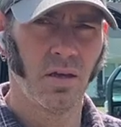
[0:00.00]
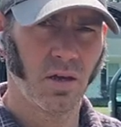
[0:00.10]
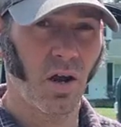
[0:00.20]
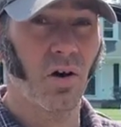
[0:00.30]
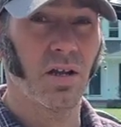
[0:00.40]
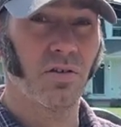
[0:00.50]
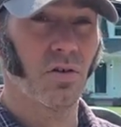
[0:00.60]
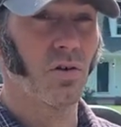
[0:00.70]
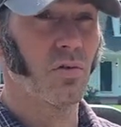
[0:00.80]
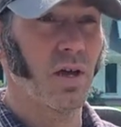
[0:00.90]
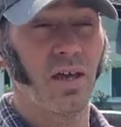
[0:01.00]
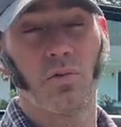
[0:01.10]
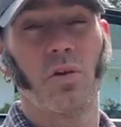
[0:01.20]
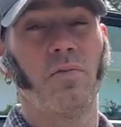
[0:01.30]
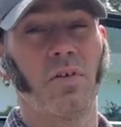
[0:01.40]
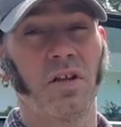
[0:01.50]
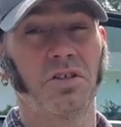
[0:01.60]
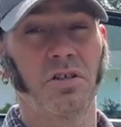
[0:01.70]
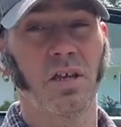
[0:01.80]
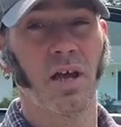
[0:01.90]
All right, so as we
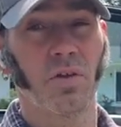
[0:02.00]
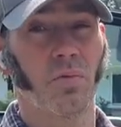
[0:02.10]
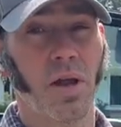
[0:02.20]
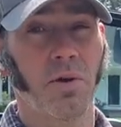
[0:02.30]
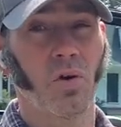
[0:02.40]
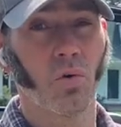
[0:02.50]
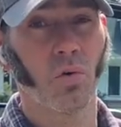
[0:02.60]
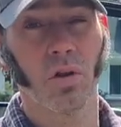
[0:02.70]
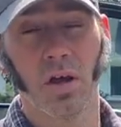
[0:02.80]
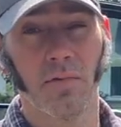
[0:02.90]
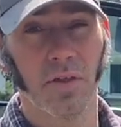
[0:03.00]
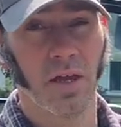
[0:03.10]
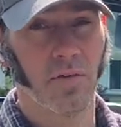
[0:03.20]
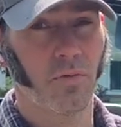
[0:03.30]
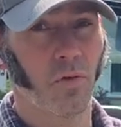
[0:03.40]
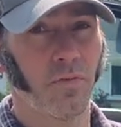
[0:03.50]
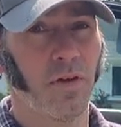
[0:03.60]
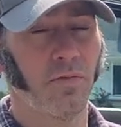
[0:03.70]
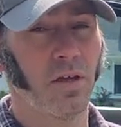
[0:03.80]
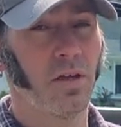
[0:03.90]
venture down the rabbit hole of the F four
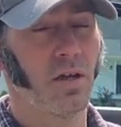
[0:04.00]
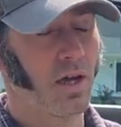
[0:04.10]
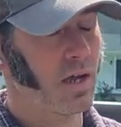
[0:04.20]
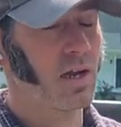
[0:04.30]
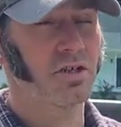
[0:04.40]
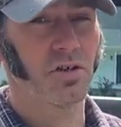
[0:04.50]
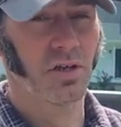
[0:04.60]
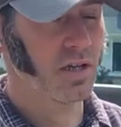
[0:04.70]
fifty, I got to show you guys